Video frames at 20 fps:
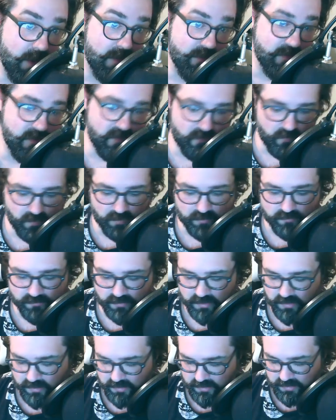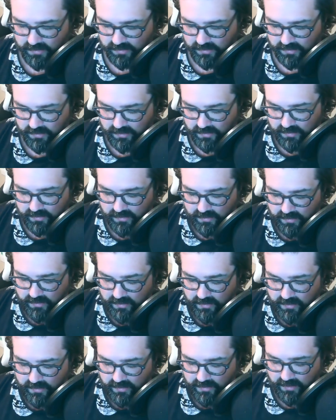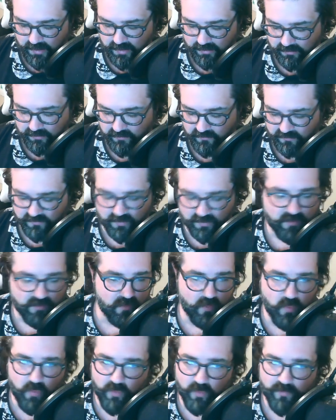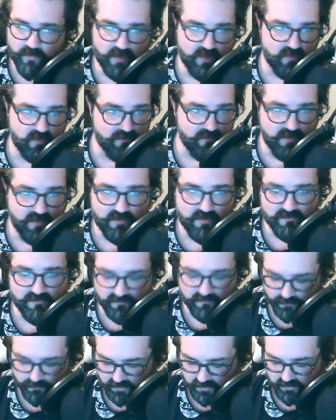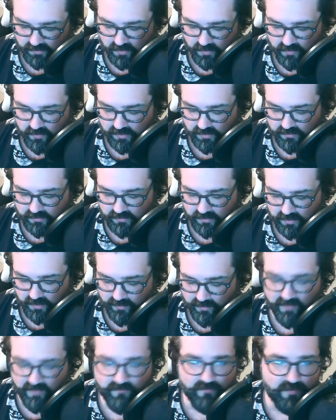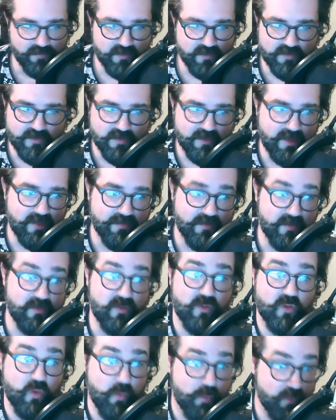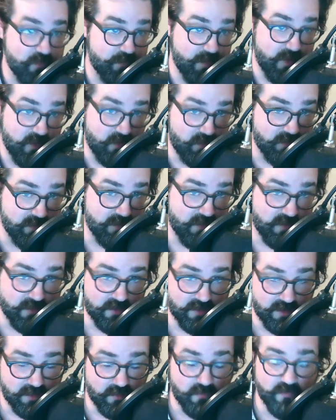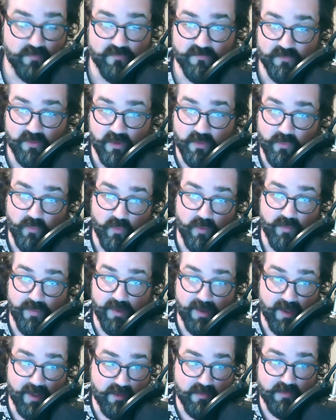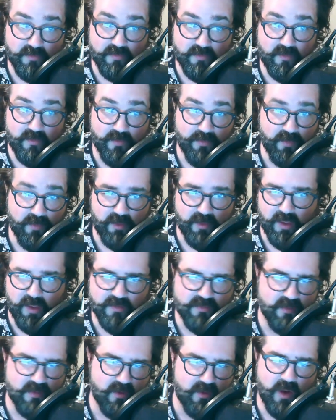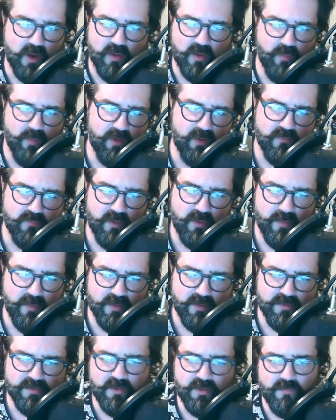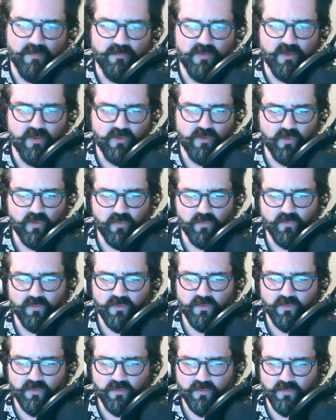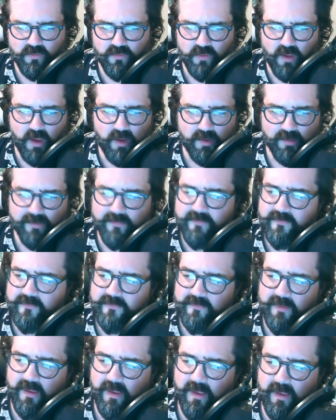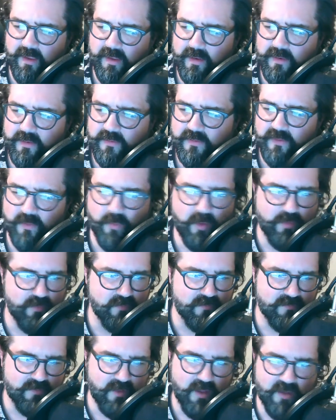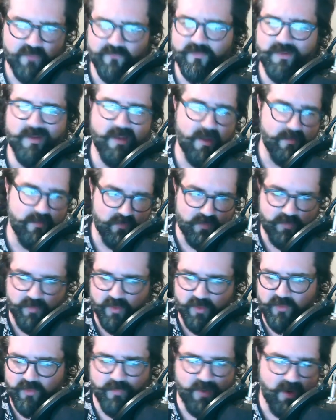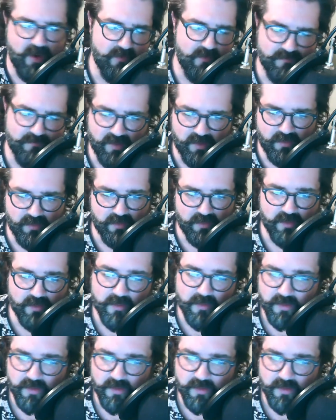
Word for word: this one and there's tons of cool special features. It's pretty loaded. Um, even this is not like the super special edition. I know there's another one that has, I think it has a documentary about Sam J. Jones on it and some other stuff, and it comes with a bunch of paraphernalia.